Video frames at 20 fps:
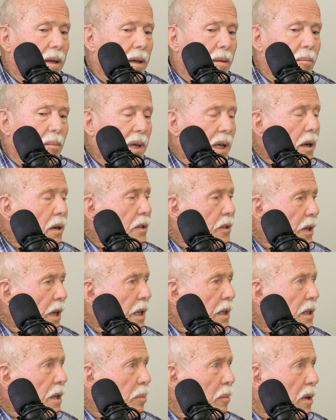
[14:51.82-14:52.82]
Miller's
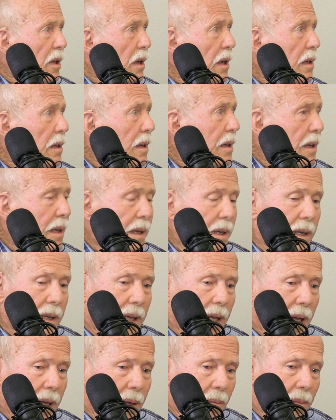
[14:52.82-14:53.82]
henchman
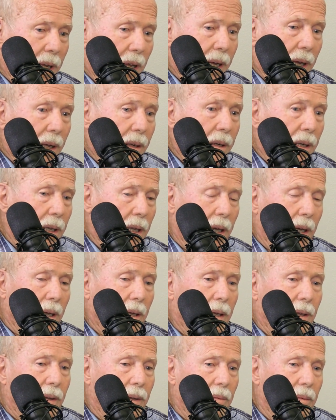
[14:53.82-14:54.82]
came down.
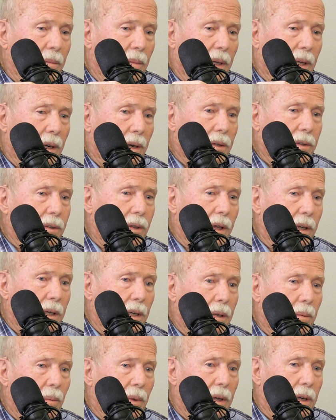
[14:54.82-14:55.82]
Miller's
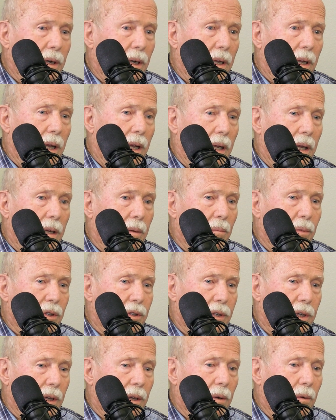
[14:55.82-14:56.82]
henchman and
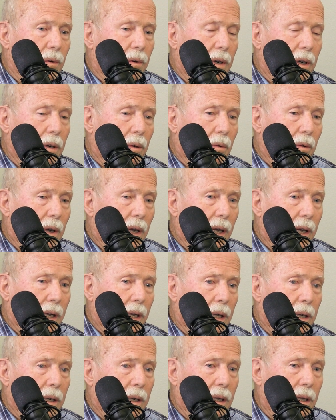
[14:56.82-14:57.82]
Brazell were in a
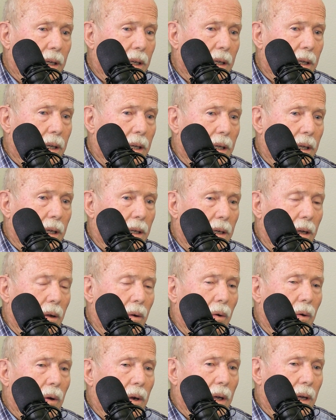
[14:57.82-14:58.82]
wagon.
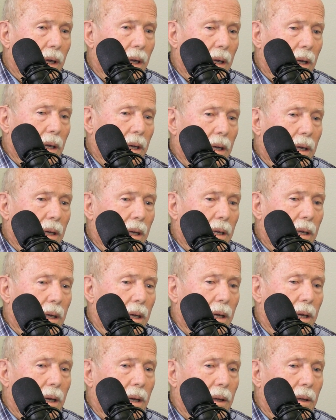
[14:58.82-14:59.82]
No,
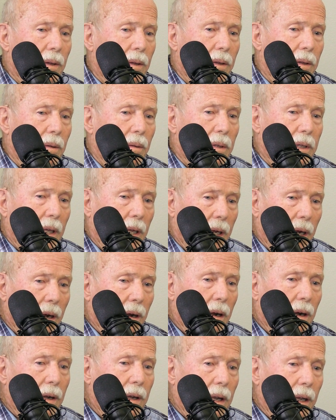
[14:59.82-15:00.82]

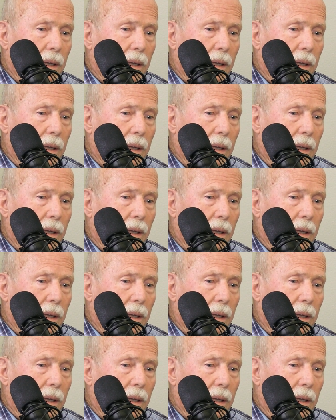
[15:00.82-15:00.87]
Garrett